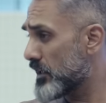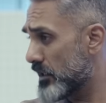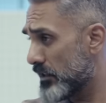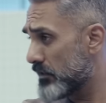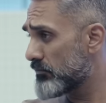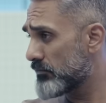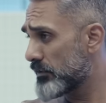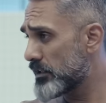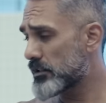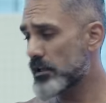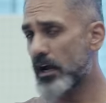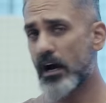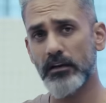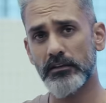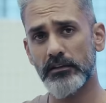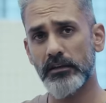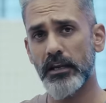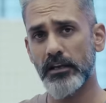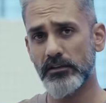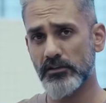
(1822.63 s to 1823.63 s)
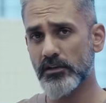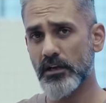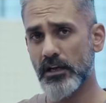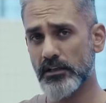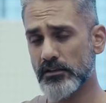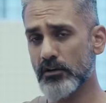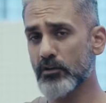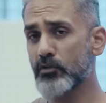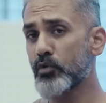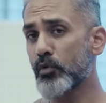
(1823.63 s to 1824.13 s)
And this R3 engine
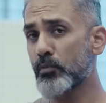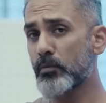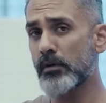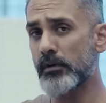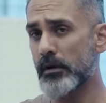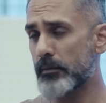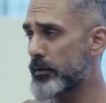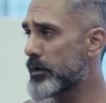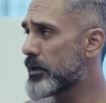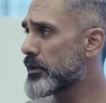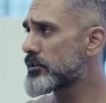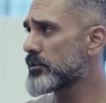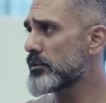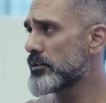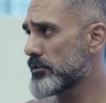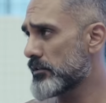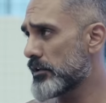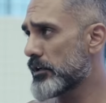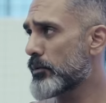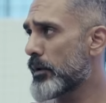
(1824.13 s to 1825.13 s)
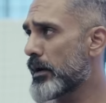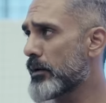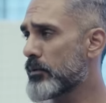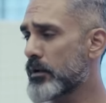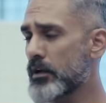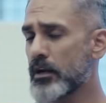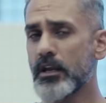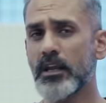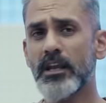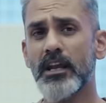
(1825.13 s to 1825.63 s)
has a global reputation, this
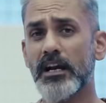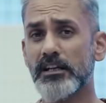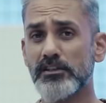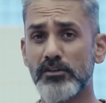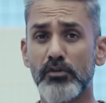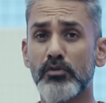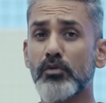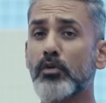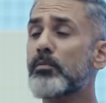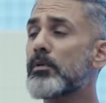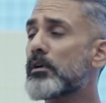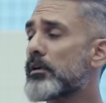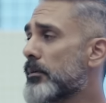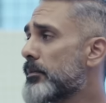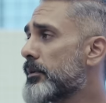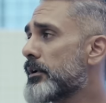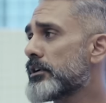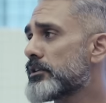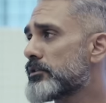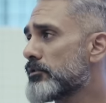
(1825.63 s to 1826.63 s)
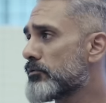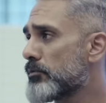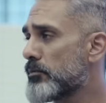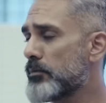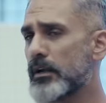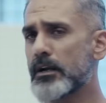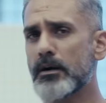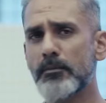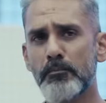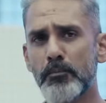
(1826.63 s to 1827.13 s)
321 has a global reputation for
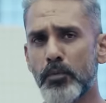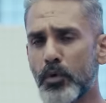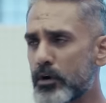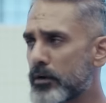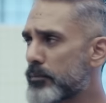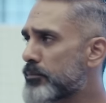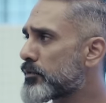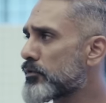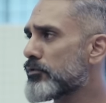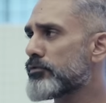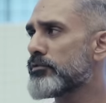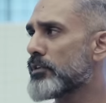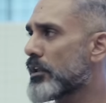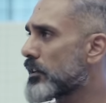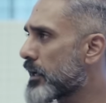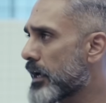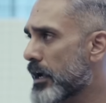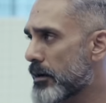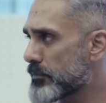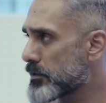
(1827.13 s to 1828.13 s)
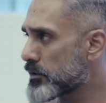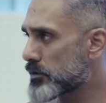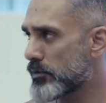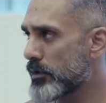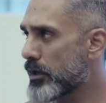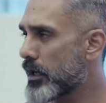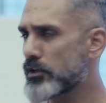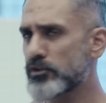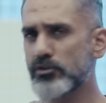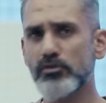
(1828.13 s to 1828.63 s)
being a bulletproof, nothing happens to
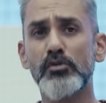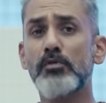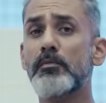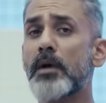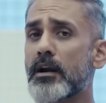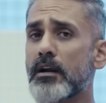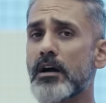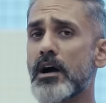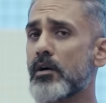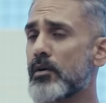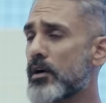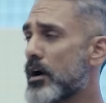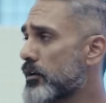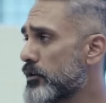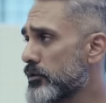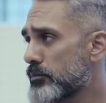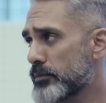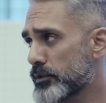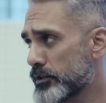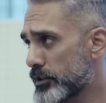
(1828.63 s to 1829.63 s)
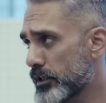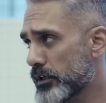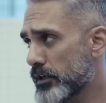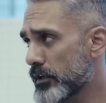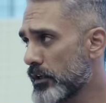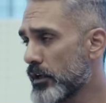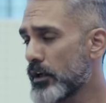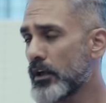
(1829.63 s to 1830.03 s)
it engine, no matter how hard you push it.